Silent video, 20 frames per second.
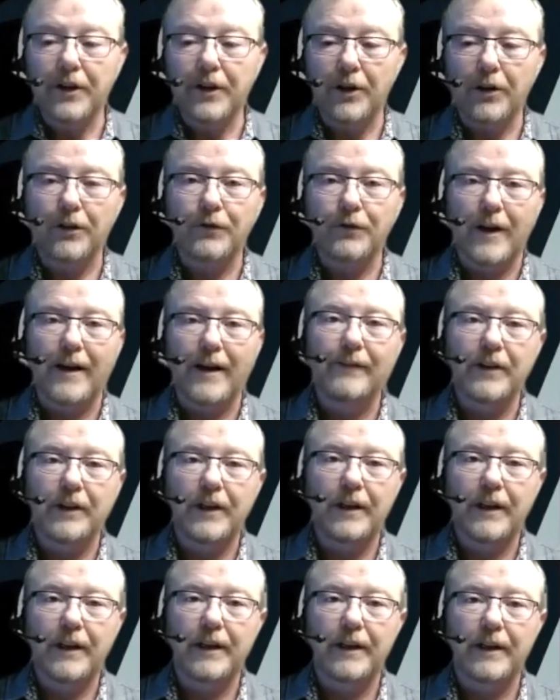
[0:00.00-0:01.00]
thriving
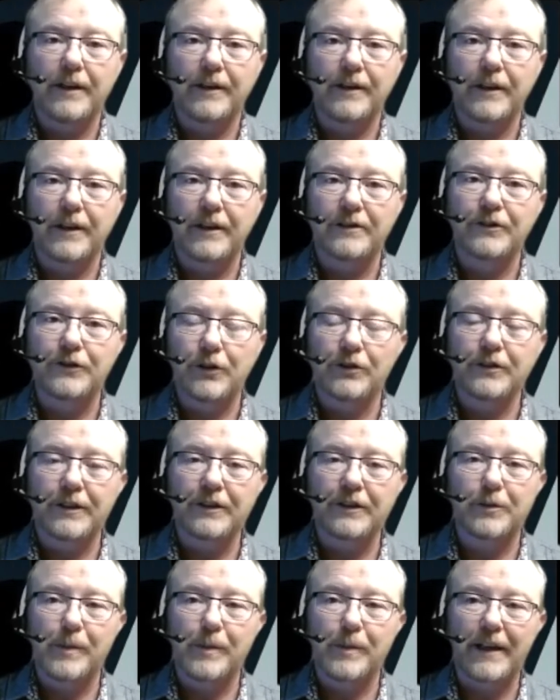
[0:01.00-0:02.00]
in the consulting
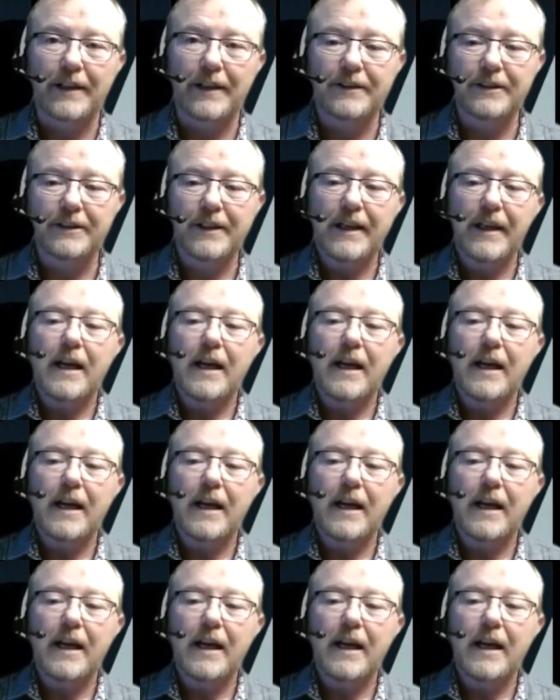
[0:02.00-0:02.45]
space,